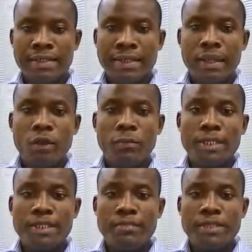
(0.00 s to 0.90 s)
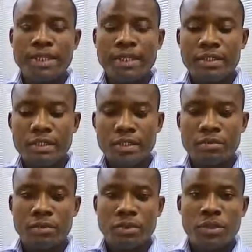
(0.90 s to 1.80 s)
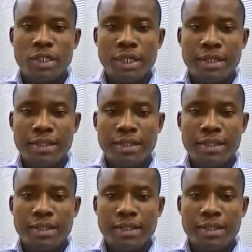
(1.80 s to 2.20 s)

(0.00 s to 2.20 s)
Hello, my name is Kainson Mononye,